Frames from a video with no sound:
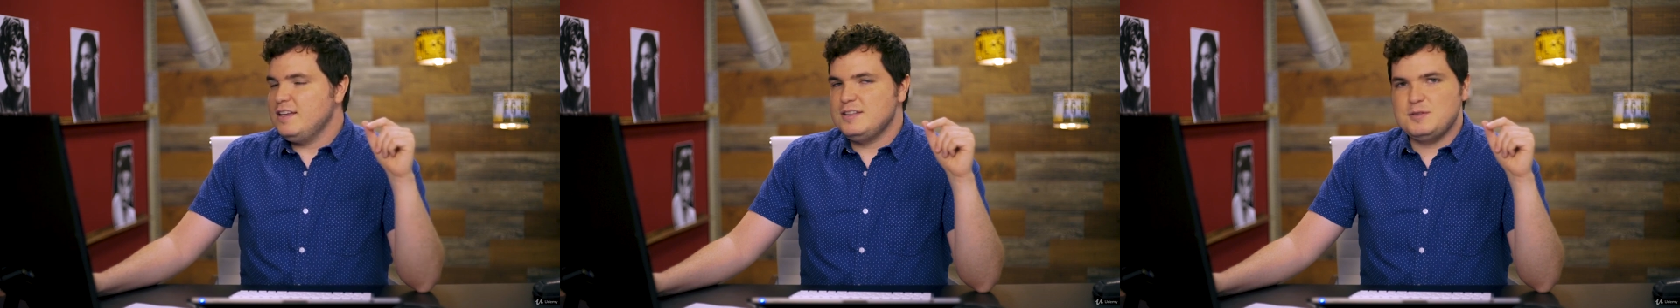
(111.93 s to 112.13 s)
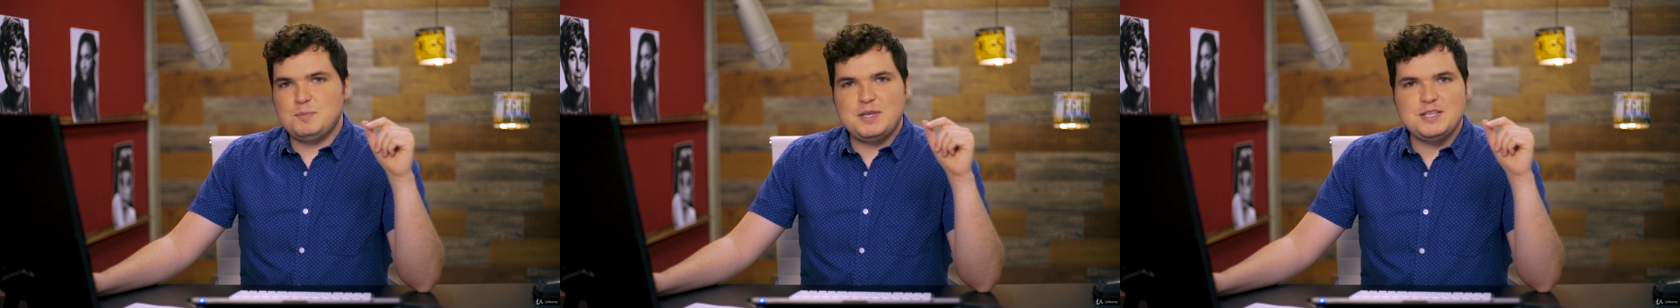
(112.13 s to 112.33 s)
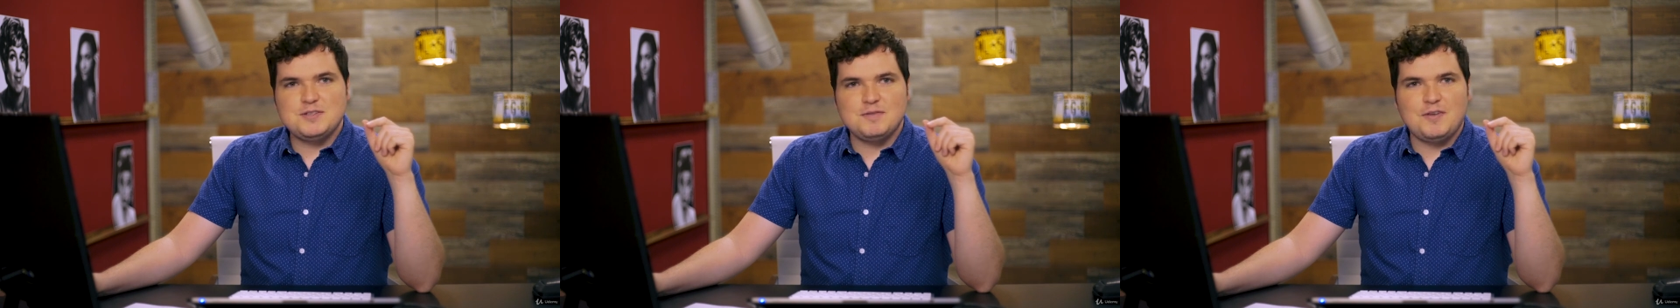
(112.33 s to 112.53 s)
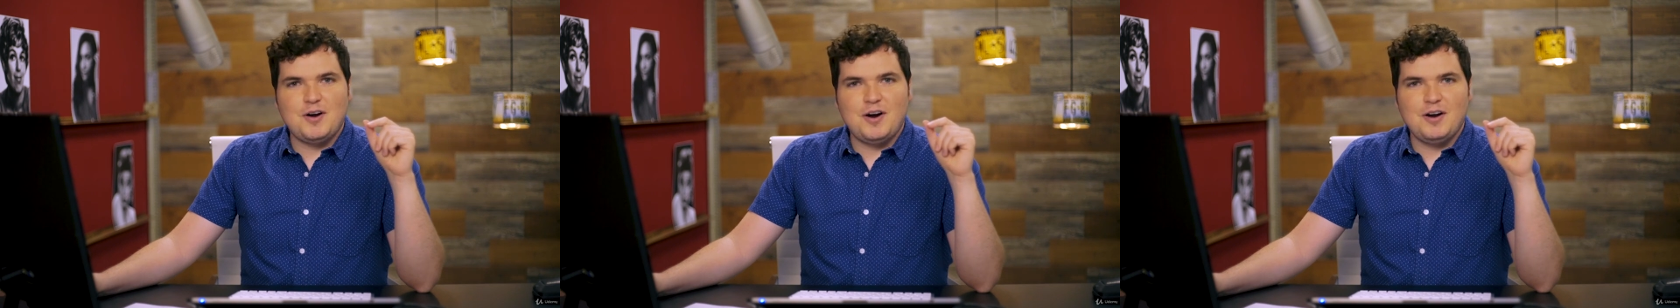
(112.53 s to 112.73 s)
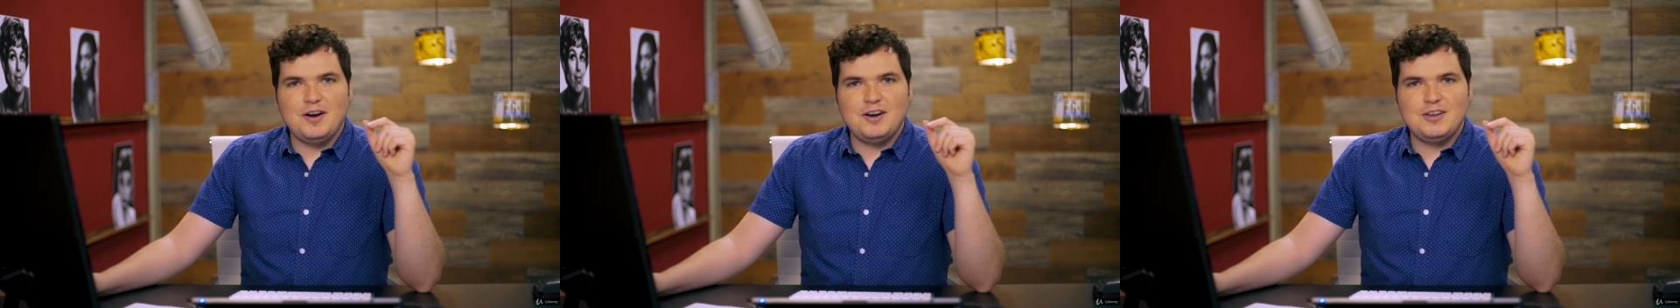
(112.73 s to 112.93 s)
It's a piece of
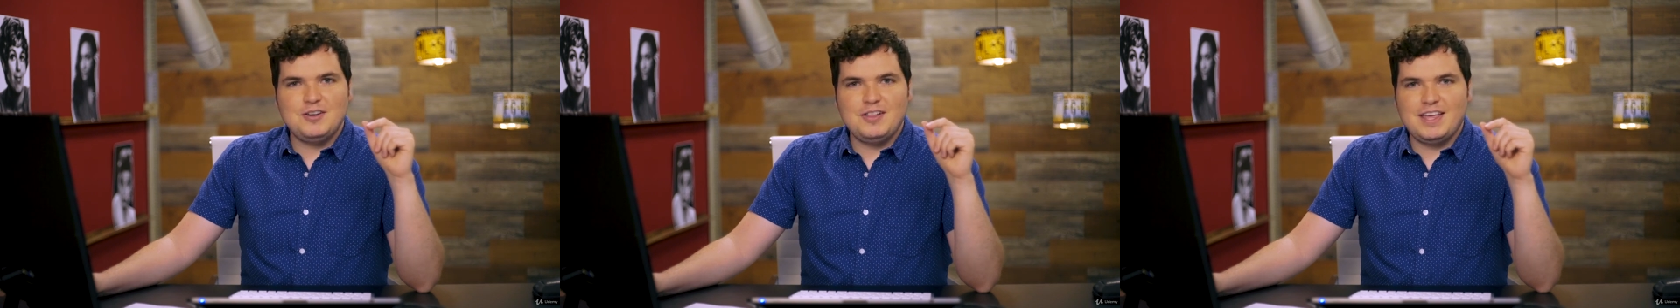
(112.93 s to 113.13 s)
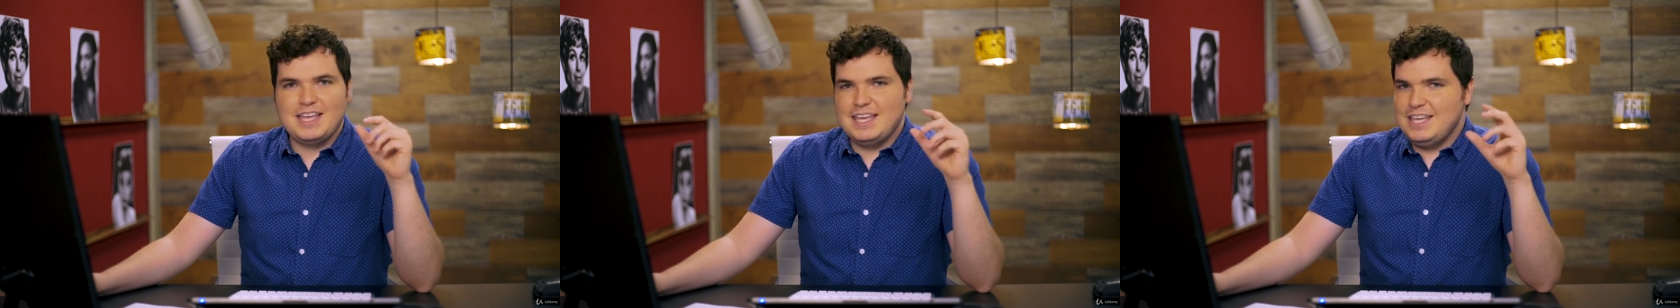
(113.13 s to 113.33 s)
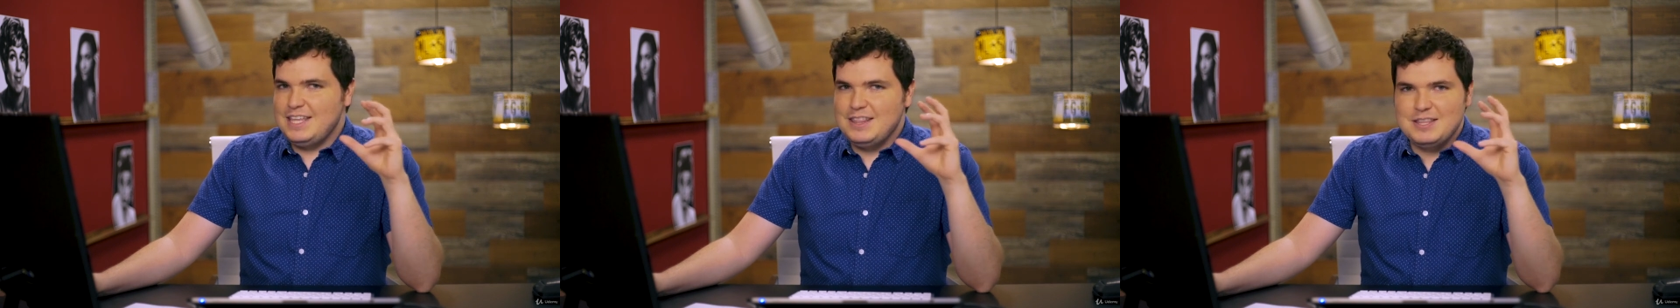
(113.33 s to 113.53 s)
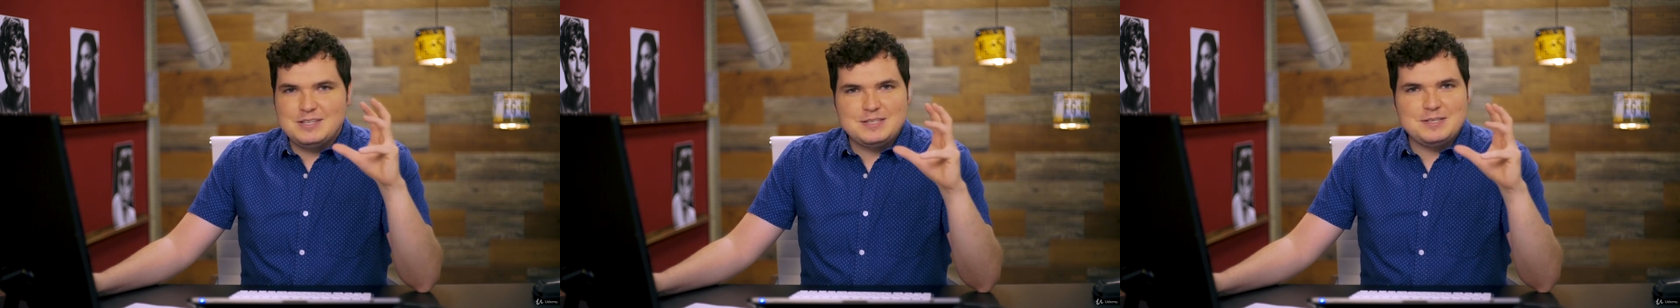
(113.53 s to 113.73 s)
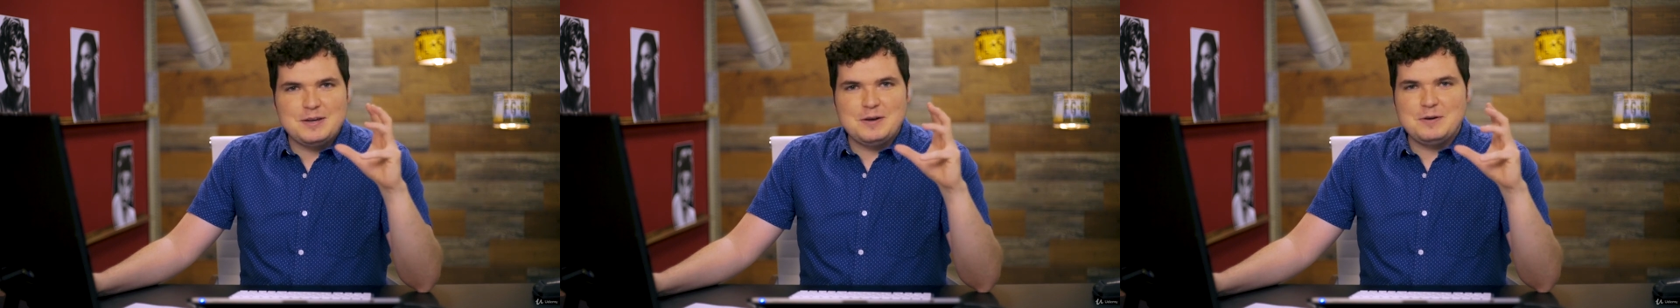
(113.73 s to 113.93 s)
art, you're like in the
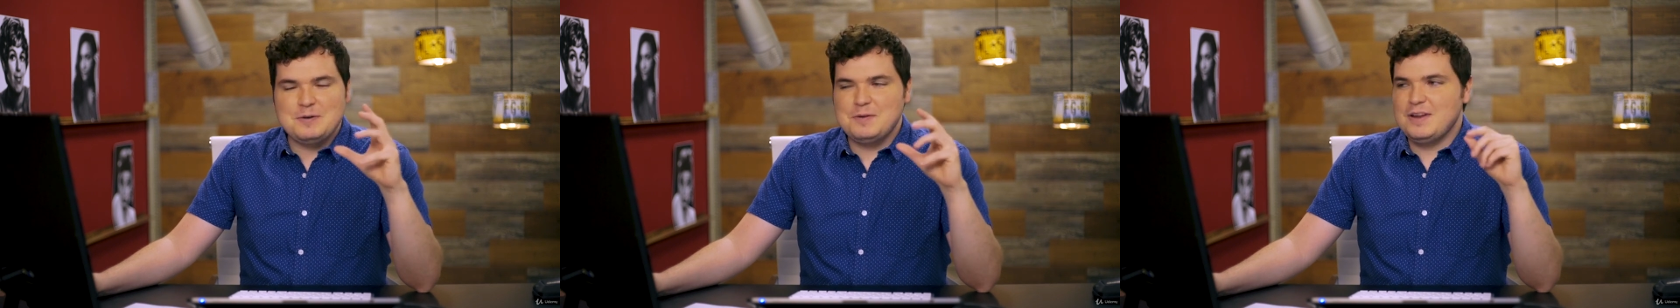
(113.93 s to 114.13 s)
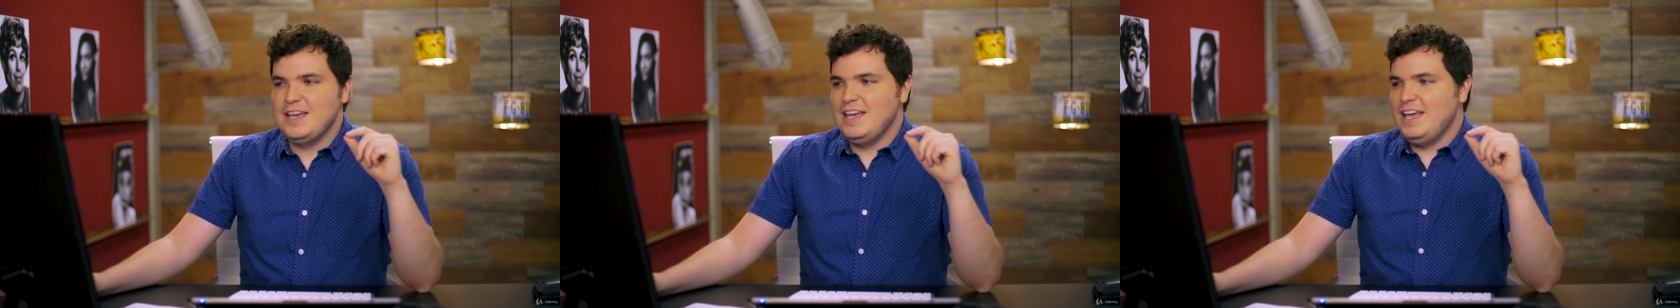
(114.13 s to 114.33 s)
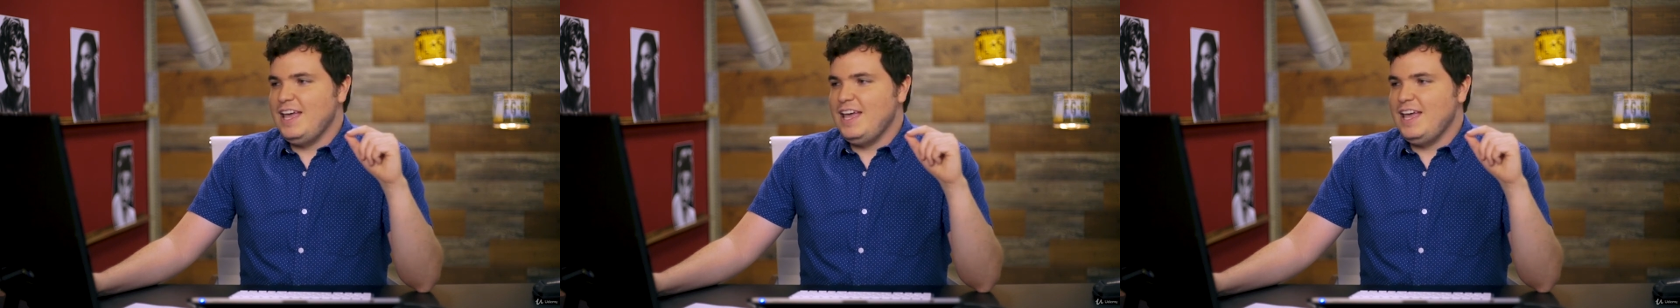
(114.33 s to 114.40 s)
zone,